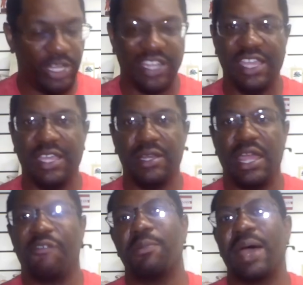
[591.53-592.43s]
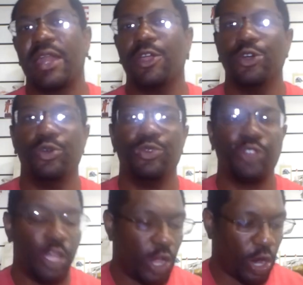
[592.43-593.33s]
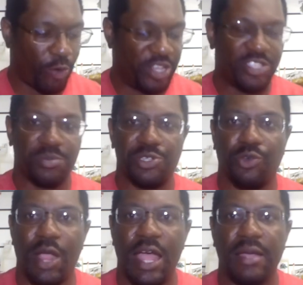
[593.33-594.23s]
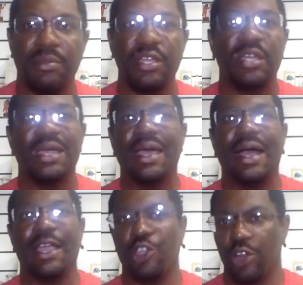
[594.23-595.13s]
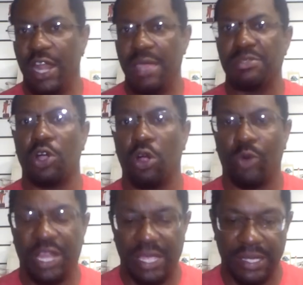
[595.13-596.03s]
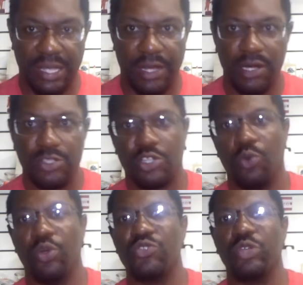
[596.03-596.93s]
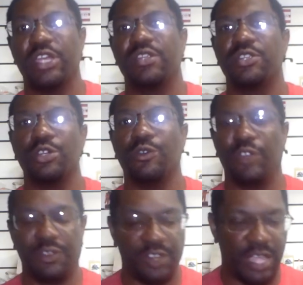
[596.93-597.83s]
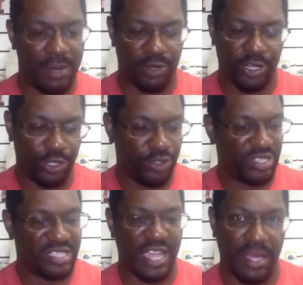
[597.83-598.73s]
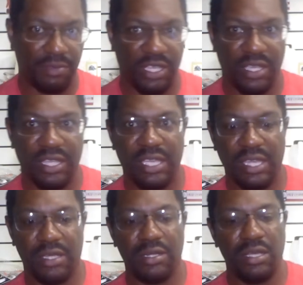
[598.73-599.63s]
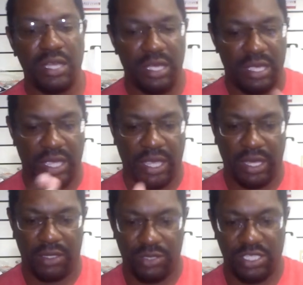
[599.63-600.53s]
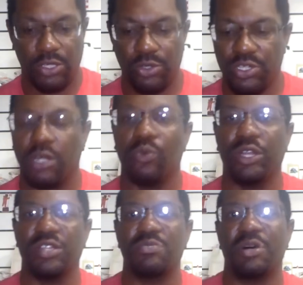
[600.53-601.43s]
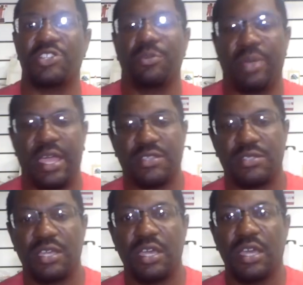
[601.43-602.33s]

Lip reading: Again, everybody who's already subscribed, your names are already in there. So once we get to 250, I'm going to do the same thing again and see who's going to win this monster bass.